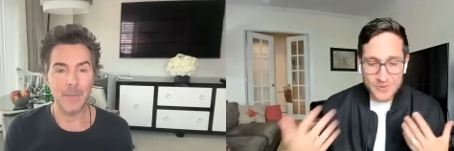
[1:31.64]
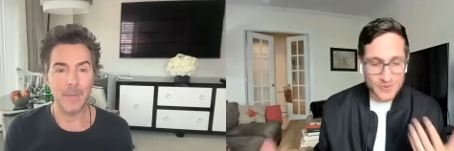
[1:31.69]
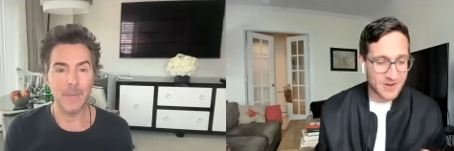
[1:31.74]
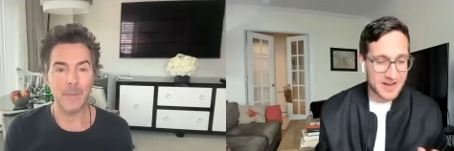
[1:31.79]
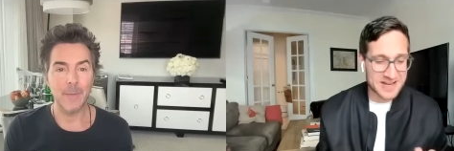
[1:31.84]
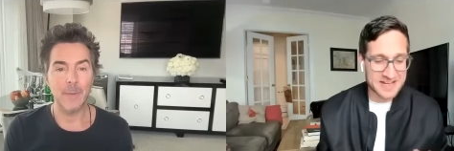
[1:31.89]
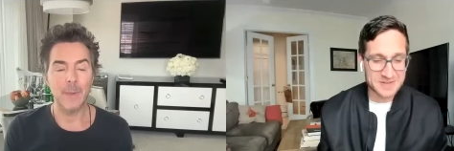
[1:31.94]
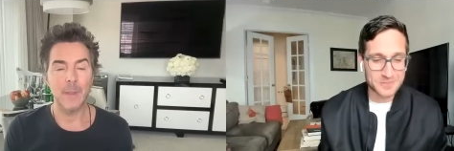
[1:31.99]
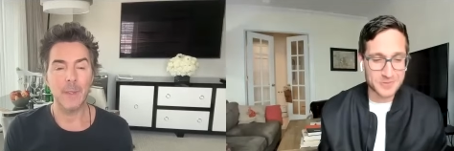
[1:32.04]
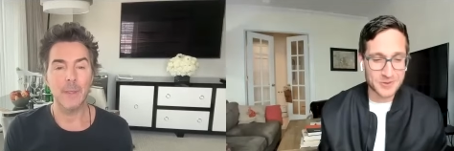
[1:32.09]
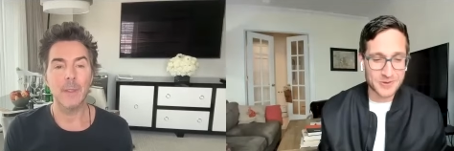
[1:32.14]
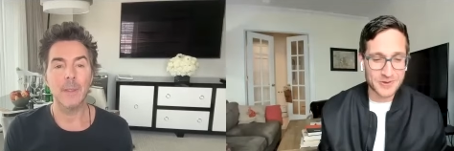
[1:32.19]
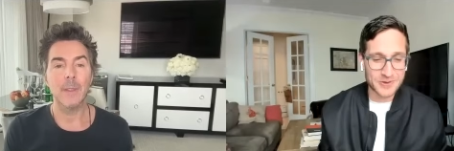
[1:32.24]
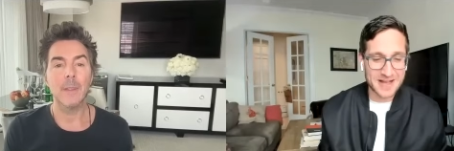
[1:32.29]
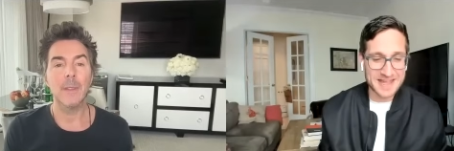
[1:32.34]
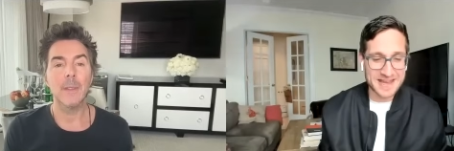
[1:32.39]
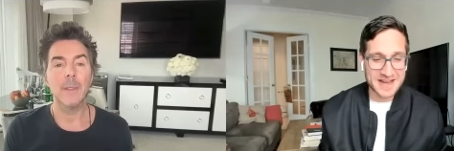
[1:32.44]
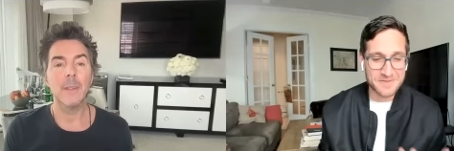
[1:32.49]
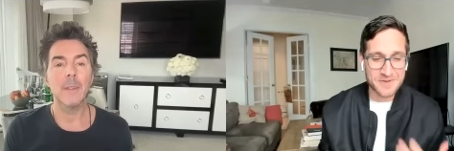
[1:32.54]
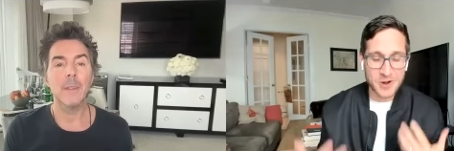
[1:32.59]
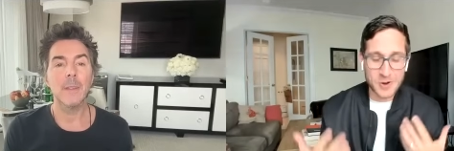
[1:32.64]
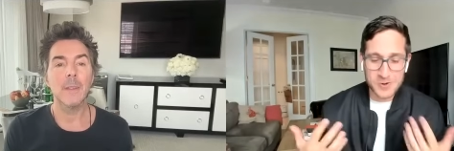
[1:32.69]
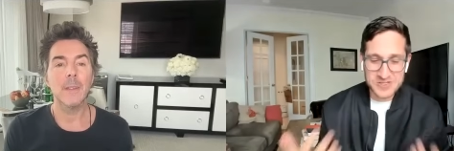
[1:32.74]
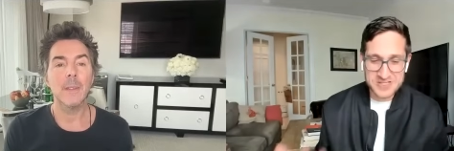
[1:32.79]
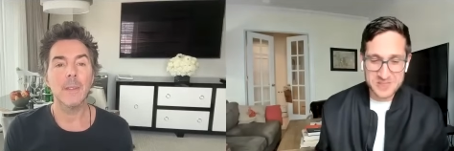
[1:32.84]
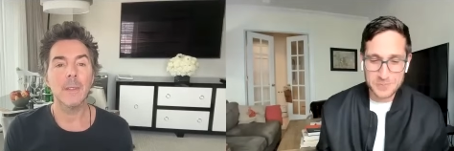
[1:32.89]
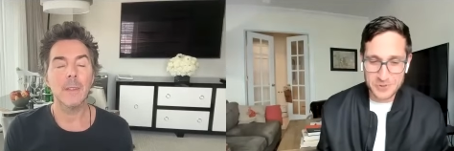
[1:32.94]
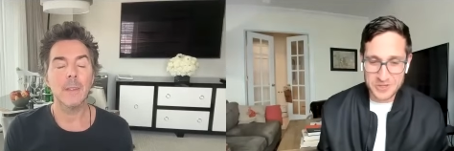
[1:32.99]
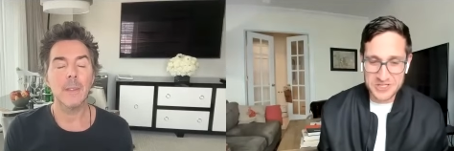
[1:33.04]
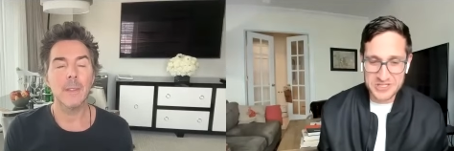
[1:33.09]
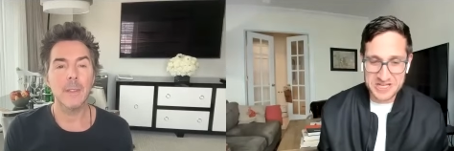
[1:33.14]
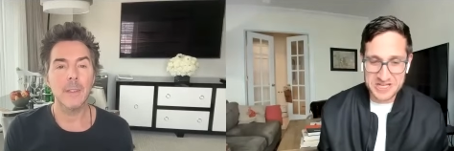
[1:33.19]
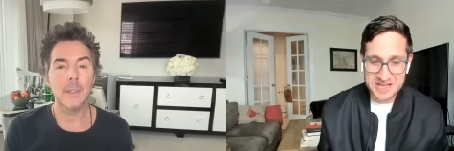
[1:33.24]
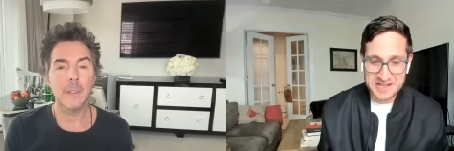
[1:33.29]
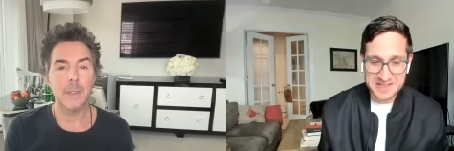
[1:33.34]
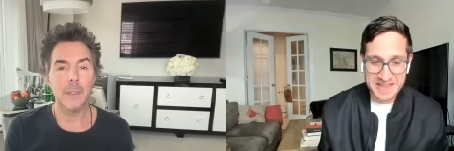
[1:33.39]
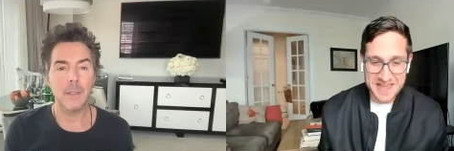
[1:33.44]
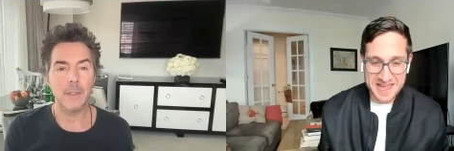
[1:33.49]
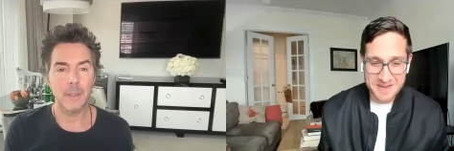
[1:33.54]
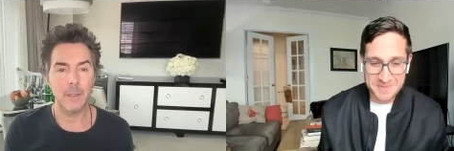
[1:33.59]
Speaker 1: relatable. And I've always
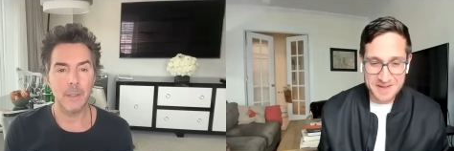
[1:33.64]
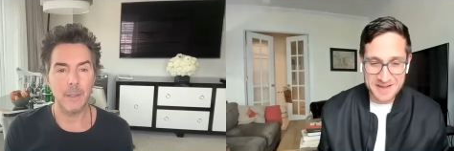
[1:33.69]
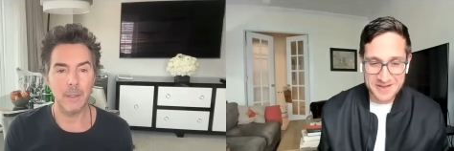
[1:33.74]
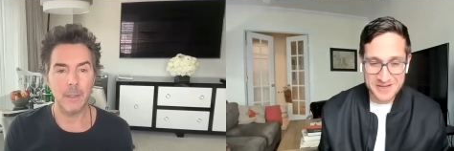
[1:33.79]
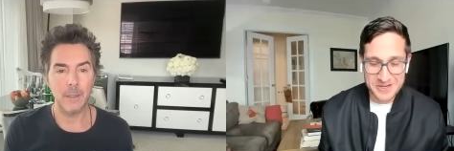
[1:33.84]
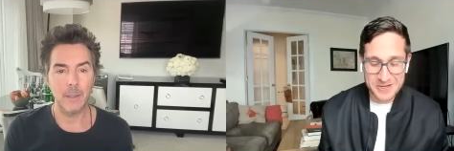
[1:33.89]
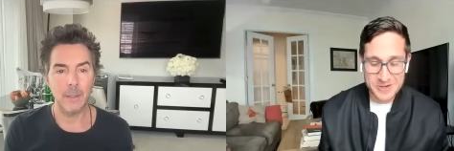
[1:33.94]
appreciated that about